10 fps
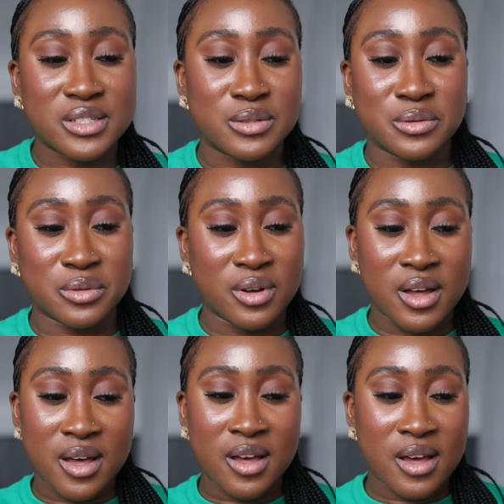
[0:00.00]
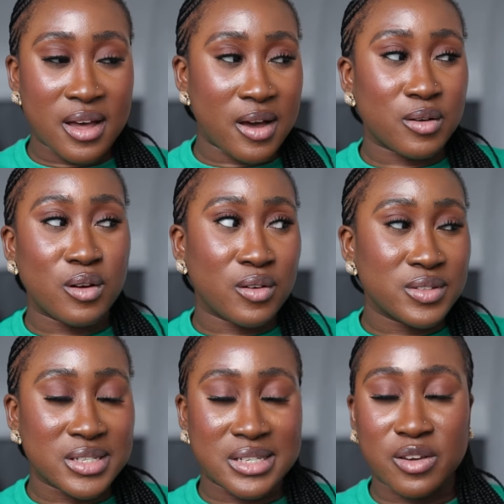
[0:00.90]
So I would love
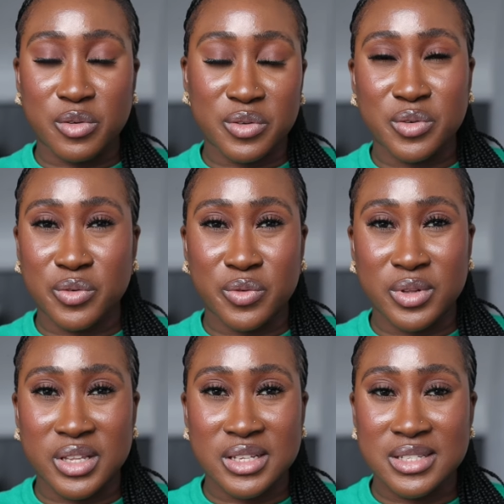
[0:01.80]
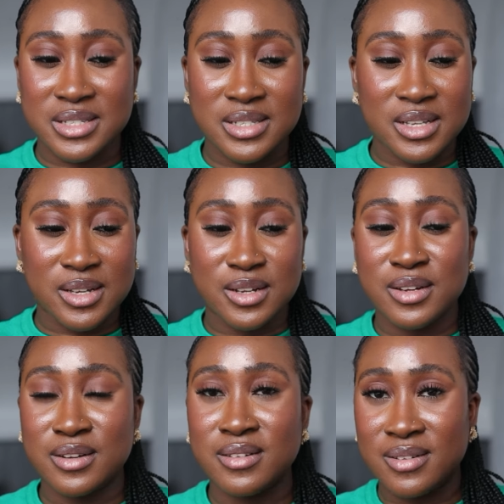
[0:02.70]
to see a refill for this
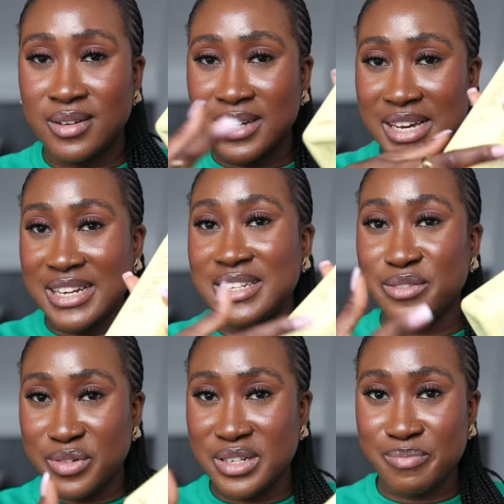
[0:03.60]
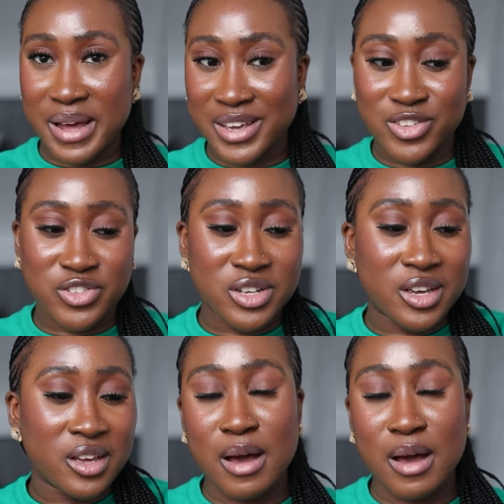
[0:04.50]
in a different packaging.